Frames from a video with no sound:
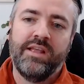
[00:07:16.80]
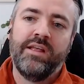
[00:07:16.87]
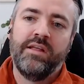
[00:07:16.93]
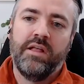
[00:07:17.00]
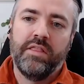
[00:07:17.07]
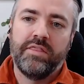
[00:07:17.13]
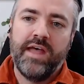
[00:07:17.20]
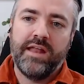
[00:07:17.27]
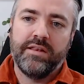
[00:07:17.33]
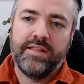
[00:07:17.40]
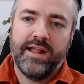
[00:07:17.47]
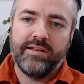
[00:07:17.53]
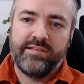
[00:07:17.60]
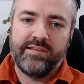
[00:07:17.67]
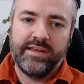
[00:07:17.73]

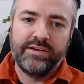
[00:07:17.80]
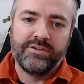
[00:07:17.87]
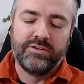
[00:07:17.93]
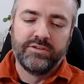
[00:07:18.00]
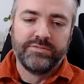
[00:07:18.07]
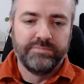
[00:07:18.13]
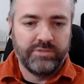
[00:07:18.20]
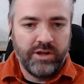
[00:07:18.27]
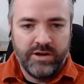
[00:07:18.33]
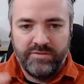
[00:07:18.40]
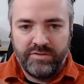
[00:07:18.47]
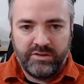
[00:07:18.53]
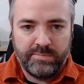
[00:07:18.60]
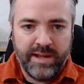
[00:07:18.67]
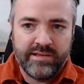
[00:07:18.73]
that single kind of
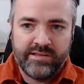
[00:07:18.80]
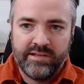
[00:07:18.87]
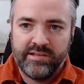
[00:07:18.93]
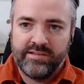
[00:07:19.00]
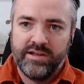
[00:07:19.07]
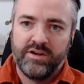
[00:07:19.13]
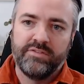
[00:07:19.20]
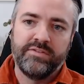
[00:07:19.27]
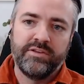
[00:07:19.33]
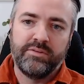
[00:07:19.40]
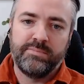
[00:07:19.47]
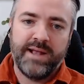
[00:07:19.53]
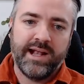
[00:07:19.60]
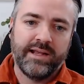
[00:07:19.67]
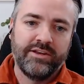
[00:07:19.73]
space itself is
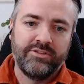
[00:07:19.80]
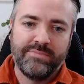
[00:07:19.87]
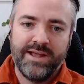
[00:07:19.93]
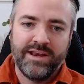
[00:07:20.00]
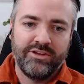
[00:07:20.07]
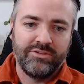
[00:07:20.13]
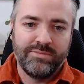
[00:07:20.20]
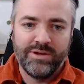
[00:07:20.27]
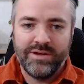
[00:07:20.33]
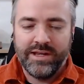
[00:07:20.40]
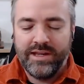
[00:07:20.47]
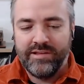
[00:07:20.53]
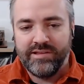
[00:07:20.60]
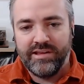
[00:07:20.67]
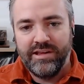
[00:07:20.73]
package management
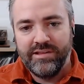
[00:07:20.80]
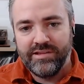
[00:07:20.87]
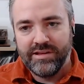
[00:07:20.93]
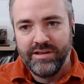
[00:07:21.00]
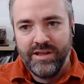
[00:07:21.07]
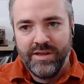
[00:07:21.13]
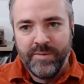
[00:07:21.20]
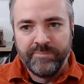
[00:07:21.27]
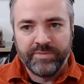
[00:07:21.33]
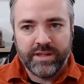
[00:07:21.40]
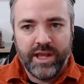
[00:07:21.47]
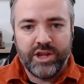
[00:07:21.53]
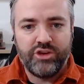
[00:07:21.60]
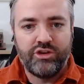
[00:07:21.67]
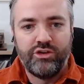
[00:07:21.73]
is a
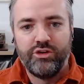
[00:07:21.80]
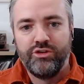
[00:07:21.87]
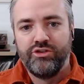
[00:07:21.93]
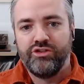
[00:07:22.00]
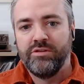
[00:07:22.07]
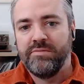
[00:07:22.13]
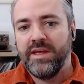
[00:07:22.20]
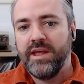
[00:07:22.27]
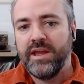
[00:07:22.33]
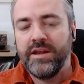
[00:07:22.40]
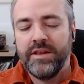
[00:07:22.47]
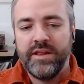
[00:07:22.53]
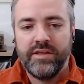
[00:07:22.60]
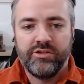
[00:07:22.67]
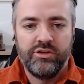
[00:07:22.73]
huge domain,
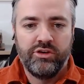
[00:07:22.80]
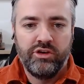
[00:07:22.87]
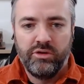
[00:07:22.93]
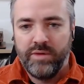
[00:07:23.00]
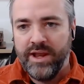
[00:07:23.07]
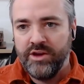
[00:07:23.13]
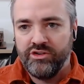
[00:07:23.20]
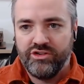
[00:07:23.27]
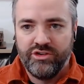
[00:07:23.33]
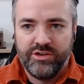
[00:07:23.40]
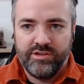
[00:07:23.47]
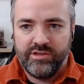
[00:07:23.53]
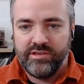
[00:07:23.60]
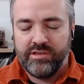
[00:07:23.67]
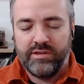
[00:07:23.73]
and there's new
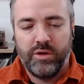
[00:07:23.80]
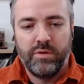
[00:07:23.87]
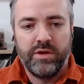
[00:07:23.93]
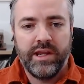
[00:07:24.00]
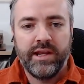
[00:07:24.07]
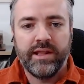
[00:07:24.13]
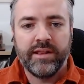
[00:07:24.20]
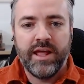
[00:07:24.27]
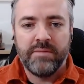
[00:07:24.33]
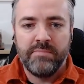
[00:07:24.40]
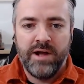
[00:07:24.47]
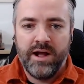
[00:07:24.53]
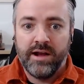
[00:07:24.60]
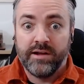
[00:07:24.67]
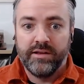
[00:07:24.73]
entrants who are hitting that
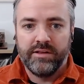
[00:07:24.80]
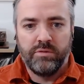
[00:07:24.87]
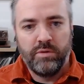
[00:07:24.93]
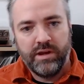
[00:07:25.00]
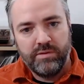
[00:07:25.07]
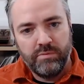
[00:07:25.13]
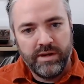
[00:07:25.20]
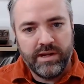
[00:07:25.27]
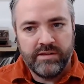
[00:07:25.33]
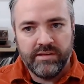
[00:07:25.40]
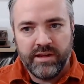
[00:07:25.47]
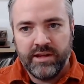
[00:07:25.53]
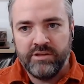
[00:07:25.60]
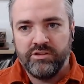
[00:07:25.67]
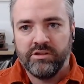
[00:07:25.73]
market that we need
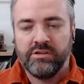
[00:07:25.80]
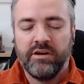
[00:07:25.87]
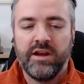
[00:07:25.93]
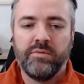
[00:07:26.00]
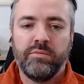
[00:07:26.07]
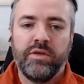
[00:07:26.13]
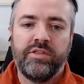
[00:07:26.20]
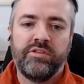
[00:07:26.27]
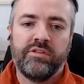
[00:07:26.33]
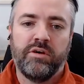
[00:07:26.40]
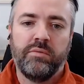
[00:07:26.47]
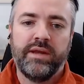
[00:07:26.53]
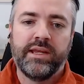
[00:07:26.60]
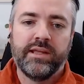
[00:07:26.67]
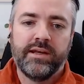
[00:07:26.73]
to integrate with so we can